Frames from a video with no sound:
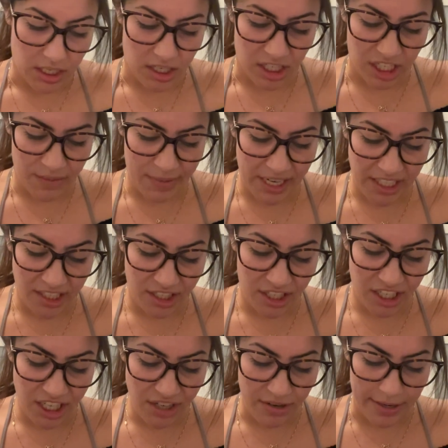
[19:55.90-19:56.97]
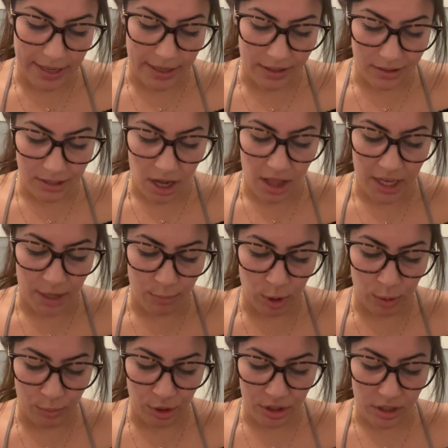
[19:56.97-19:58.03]
Automatic steering, Talia
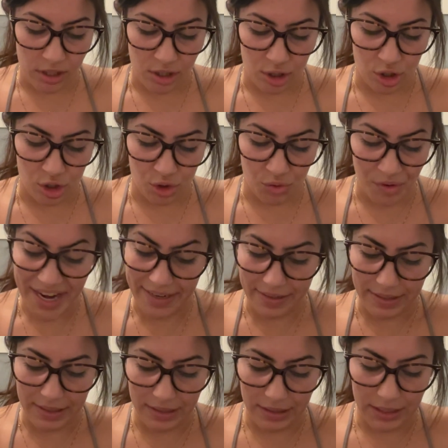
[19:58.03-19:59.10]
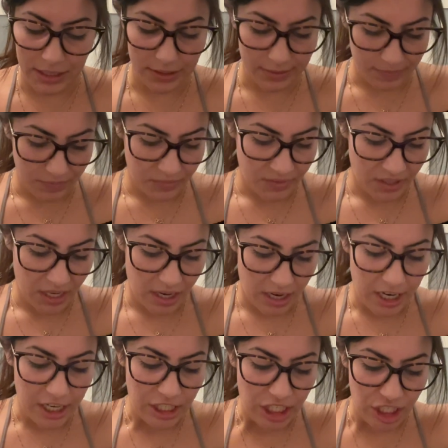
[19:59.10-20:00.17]
murmured. Great.
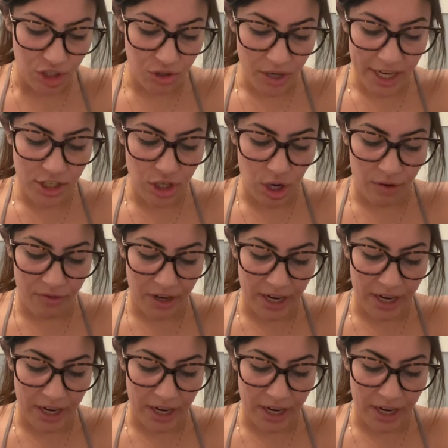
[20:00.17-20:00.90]
She trudged over